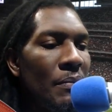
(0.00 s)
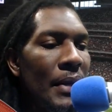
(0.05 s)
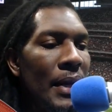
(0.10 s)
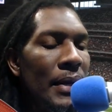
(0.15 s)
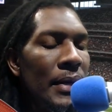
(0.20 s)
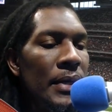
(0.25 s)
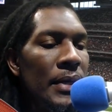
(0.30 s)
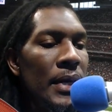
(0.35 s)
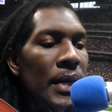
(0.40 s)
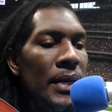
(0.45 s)

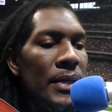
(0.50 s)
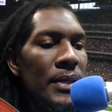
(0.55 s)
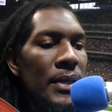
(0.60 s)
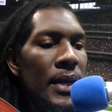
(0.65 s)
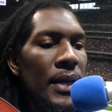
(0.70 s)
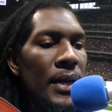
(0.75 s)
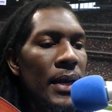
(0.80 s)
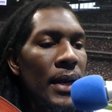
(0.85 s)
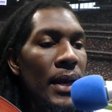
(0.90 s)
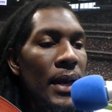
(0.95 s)
does
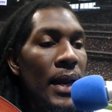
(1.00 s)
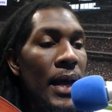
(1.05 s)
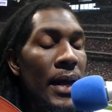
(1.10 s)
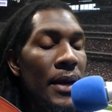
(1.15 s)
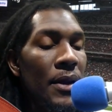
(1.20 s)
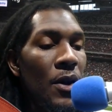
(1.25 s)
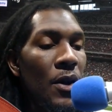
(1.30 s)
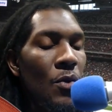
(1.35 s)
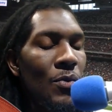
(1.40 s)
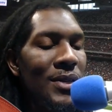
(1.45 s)
get
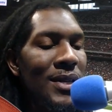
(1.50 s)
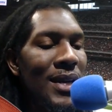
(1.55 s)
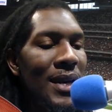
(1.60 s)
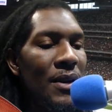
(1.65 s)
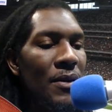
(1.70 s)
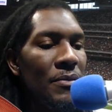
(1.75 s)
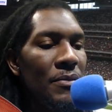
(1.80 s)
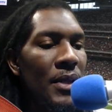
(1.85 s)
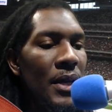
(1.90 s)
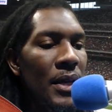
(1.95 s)
let go, which I
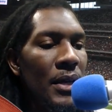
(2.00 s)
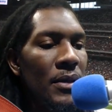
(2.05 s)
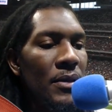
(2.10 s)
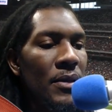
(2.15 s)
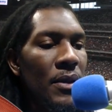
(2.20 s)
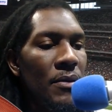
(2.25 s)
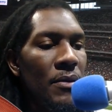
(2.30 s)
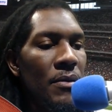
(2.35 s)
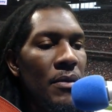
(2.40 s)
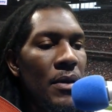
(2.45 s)
don't think
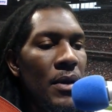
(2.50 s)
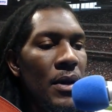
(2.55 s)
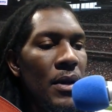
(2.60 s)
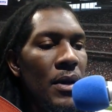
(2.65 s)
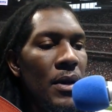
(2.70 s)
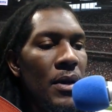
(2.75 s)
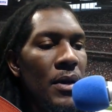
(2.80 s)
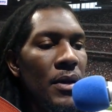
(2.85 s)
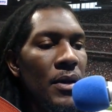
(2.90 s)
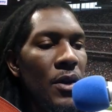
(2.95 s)
so,
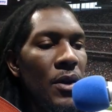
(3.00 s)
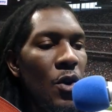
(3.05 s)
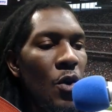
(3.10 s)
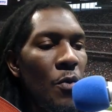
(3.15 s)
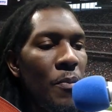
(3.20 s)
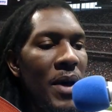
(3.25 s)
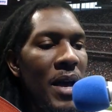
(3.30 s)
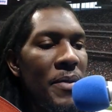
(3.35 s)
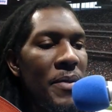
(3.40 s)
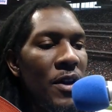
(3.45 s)
you know,
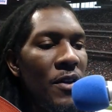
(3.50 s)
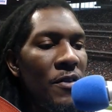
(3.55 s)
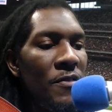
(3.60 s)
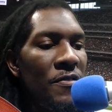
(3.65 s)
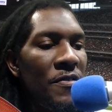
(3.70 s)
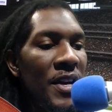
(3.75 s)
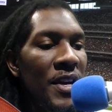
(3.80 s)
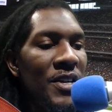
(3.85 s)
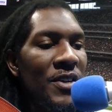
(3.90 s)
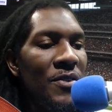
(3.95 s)
maybe a
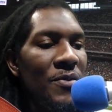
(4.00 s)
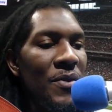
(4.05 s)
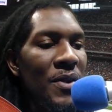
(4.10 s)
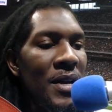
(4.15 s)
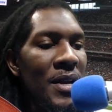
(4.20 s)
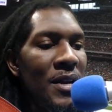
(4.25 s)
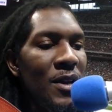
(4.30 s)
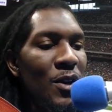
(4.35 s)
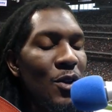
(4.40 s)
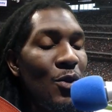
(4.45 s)

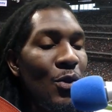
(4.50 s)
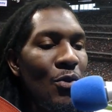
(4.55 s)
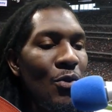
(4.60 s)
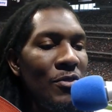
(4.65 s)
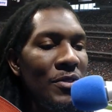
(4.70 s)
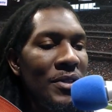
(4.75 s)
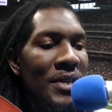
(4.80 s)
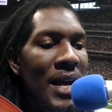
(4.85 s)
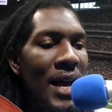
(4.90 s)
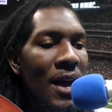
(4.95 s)
victory
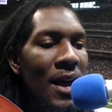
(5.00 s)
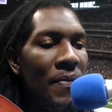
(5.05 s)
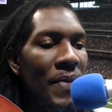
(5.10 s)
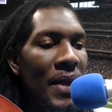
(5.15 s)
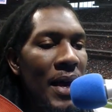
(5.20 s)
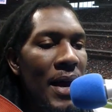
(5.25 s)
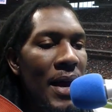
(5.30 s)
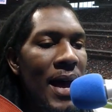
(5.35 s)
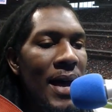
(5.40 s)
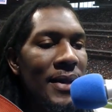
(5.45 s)
cools down
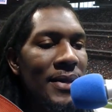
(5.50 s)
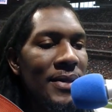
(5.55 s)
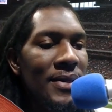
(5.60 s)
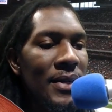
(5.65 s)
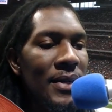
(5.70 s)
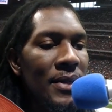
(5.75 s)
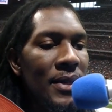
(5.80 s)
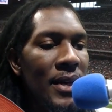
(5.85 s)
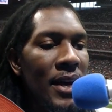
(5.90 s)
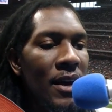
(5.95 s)
that hot
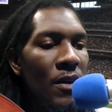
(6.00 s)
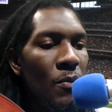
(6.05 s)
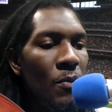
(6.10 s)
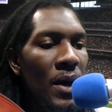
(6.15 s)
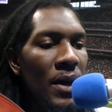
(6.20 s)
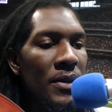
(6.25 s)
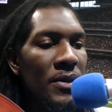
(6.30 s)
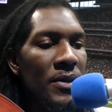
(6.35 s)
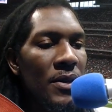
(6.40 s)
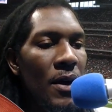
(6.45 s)
seat that
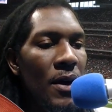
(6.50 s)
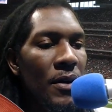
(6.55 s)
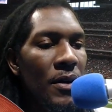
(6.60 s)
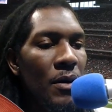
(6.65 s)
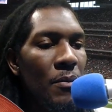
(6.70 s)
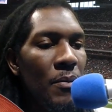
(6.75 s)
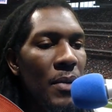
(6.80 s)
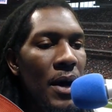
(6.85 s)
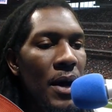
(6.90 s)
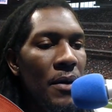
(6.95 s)
everybody's
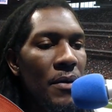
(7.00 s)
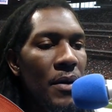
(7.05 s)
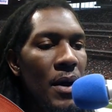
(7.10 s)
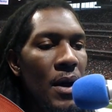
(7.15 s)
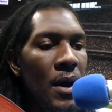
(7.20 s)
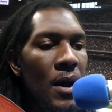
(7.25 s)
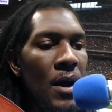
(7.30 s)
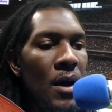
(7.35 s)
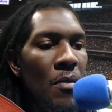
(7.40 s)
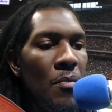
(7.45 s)
talking about.
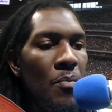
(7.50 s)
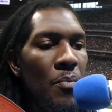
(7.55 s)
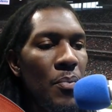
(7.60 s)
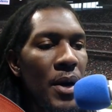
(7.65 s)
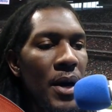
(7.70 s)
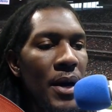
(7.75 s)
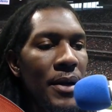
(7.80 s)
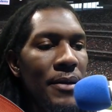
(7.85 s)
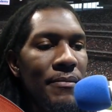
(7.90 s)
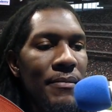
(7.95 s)

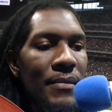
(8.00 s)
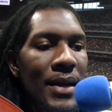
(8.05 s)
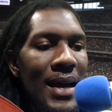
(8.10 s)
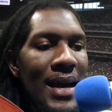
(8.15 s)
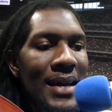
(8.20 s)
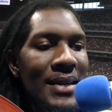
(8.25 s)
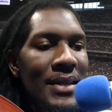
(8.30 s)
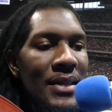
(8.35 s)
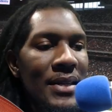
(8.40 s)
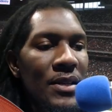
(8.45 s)
But
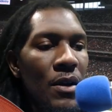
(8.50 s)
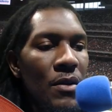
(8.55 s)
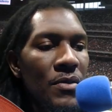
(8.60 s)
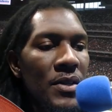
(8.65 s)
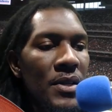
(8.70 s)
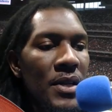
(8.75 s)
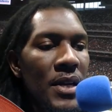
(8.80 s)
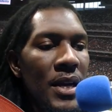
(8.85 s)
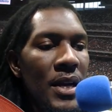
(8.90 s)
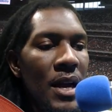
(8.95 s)
I just don't
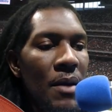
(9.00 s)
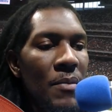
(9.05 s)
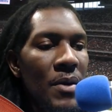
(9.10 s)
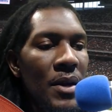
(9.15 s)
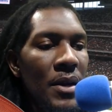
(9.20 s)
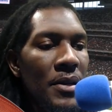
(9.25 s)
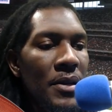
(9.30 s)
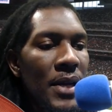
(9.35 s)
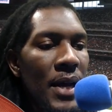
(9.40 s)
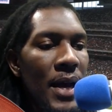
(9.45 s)
see it. I
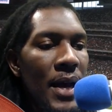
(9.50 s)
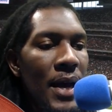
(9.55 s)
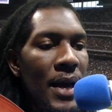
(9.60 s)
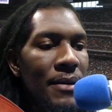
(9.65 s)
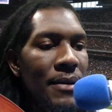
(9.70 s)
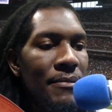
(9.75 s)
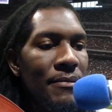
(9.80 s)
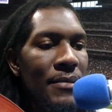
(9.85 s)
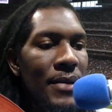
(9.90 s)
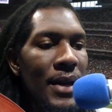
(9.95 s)
mean, he's
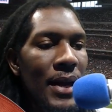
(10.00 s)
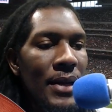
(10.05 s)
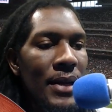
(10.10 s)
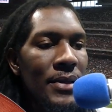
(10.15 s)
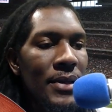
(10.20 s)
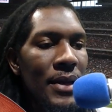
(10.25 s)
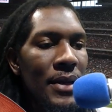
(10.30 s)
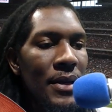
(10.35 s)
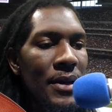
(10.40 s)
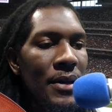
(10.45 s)
had, like I
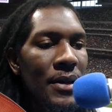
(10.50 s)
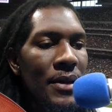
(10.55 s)
say, a, a,